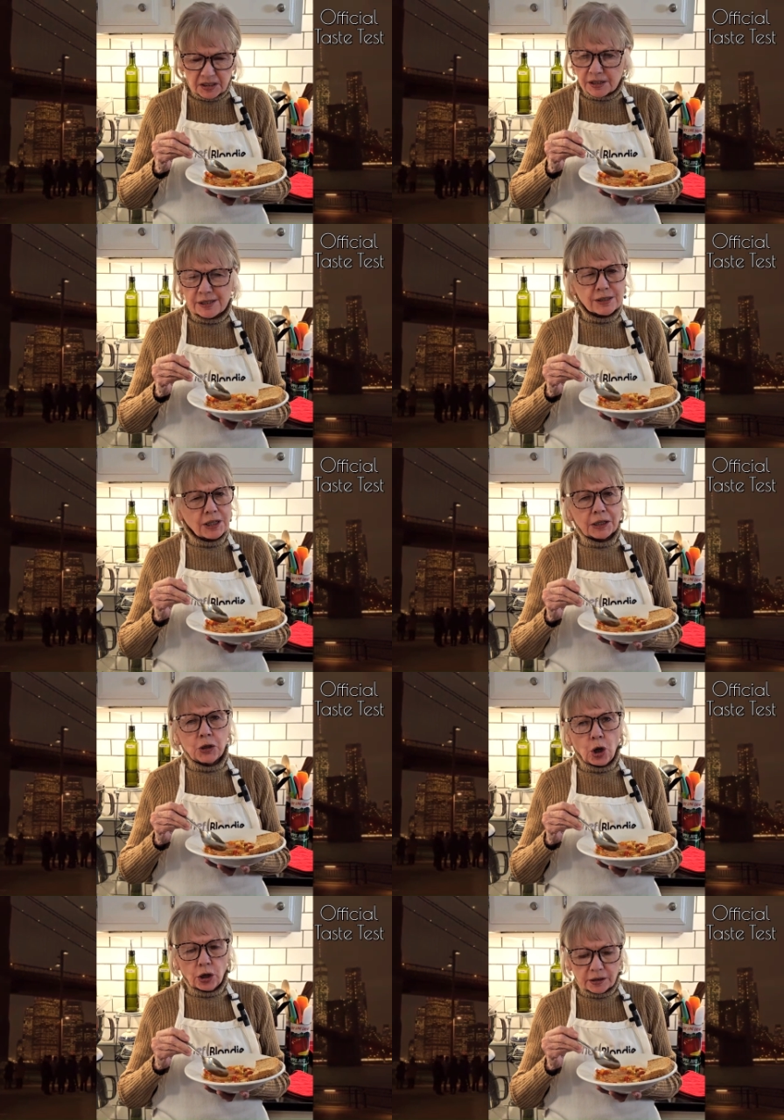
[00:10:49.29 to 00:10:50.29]
It doesn't take
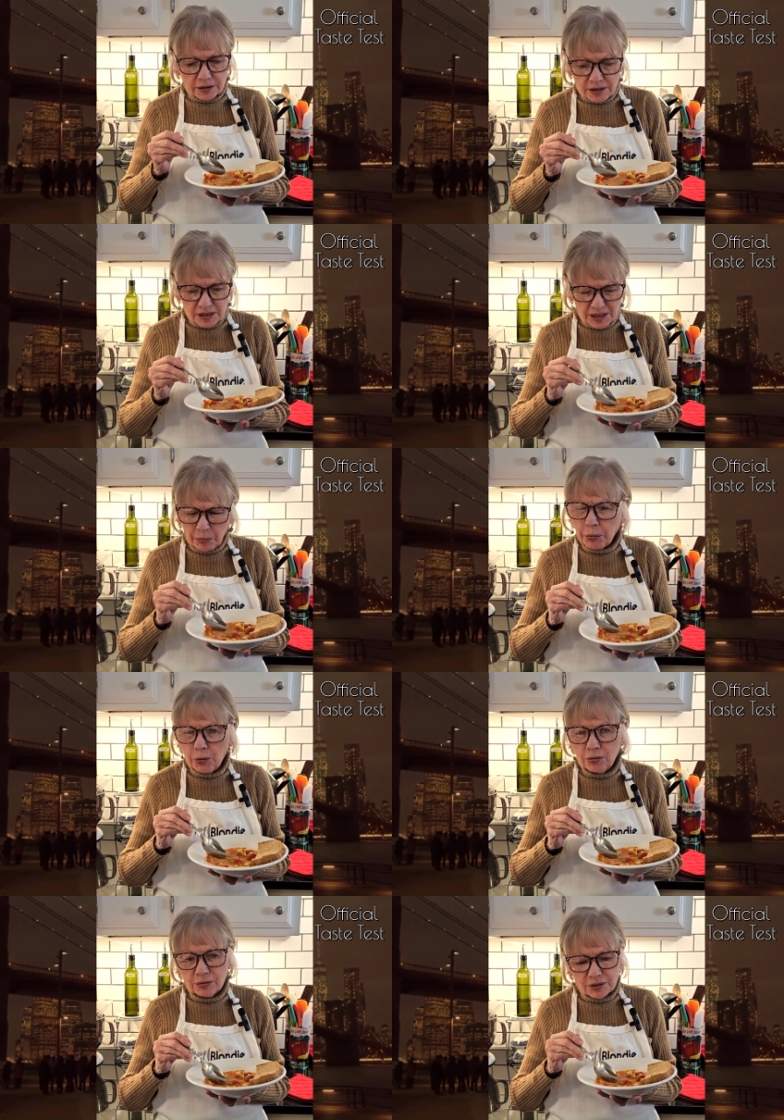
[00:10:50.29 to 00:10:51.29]
long. It's a
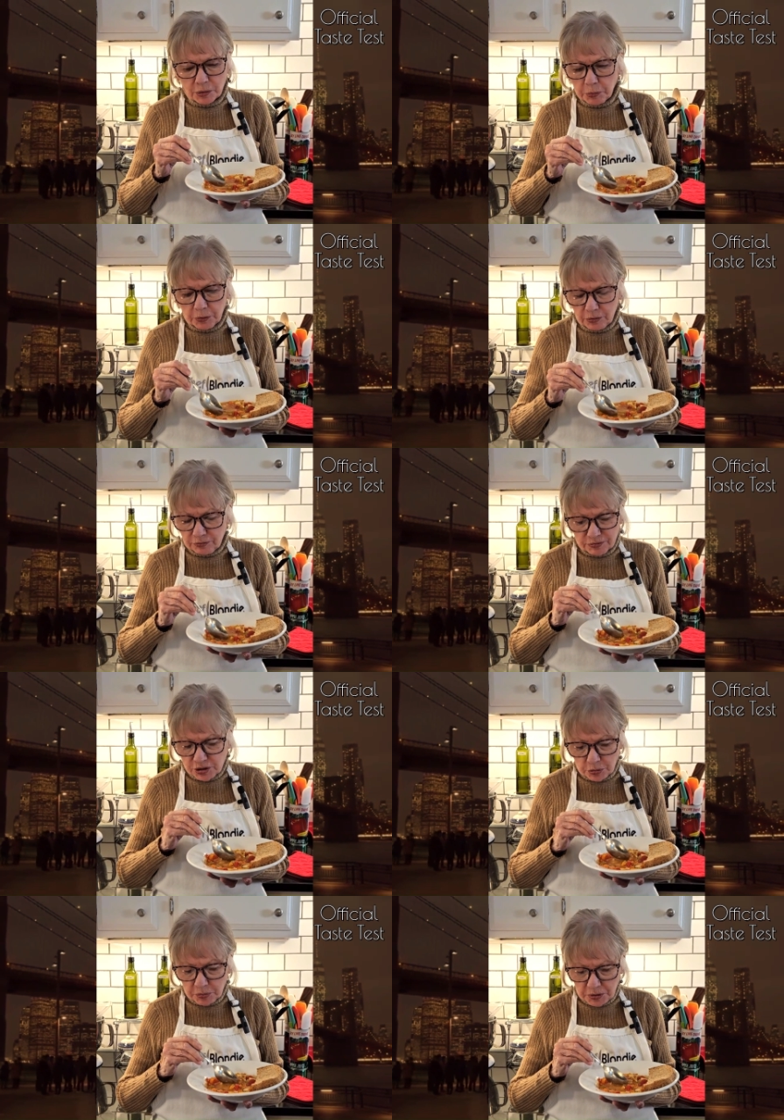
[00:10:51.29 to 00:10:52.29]
simple
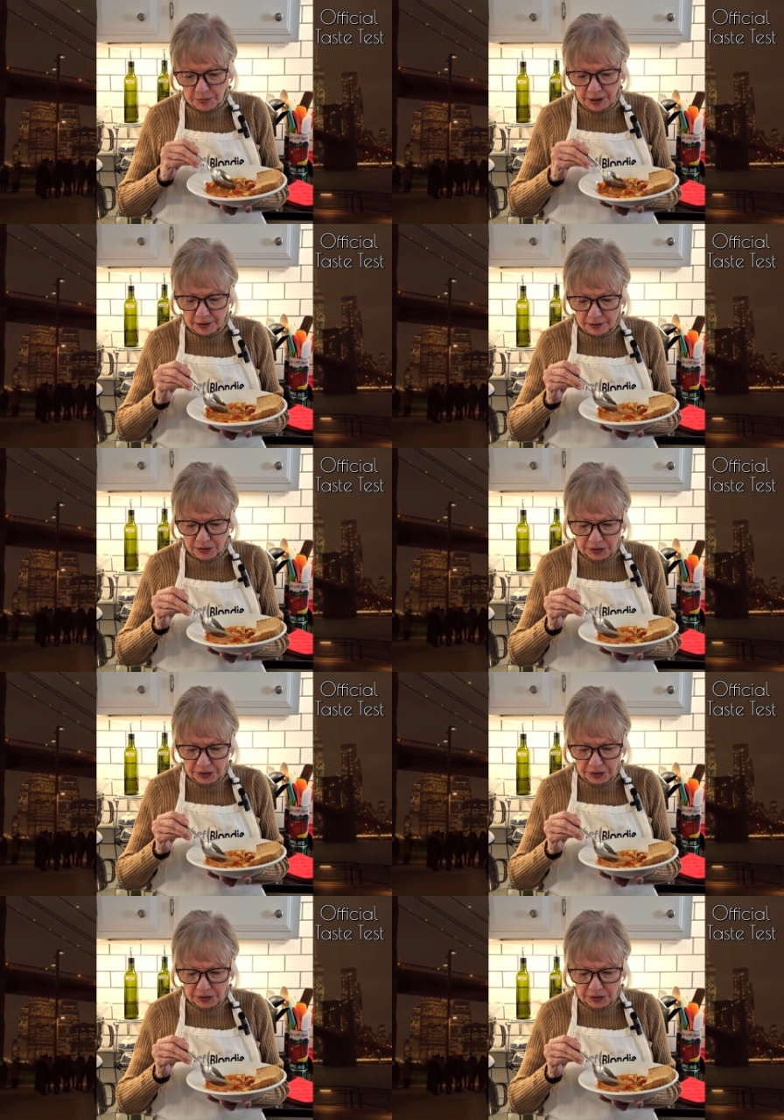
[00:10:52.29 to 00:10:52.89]
soup to make.